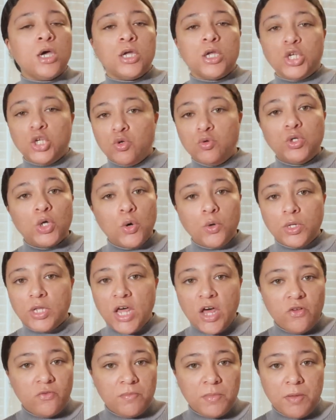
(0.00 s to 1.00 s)
you don't
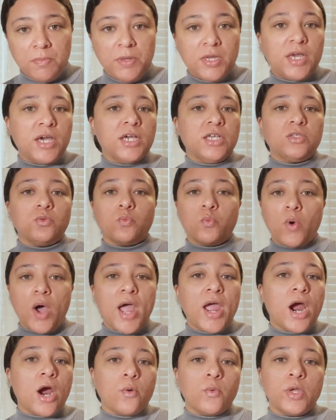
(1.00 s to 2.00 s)
love me because why
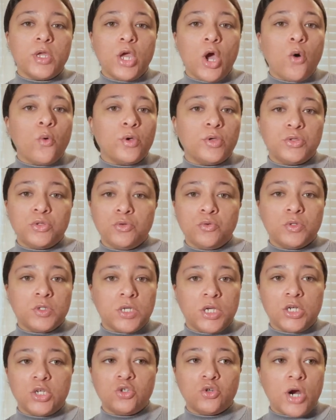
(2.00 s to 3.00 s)
are we going through
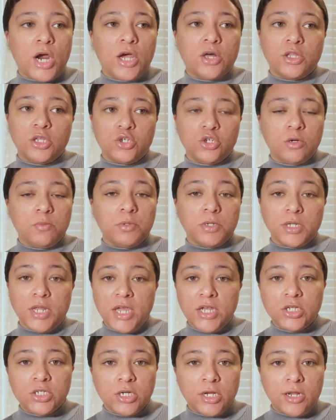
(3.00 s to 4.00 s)
such trial and
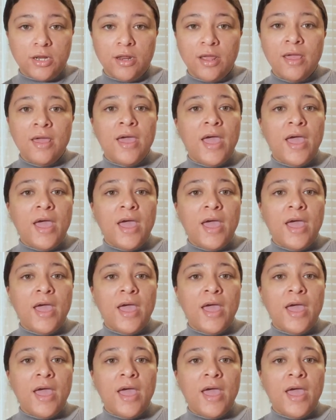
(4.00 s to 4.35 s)
tribulation